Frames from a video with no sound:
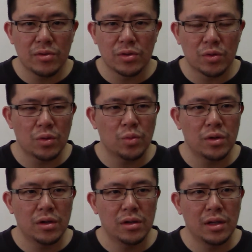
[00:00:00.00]
and the third
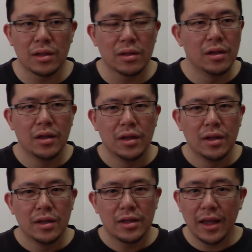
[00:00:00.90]
one and the
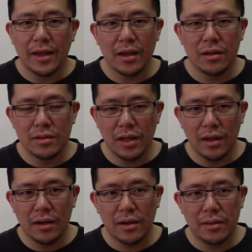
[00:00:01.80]
they get
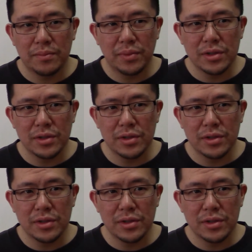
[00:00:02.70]
they um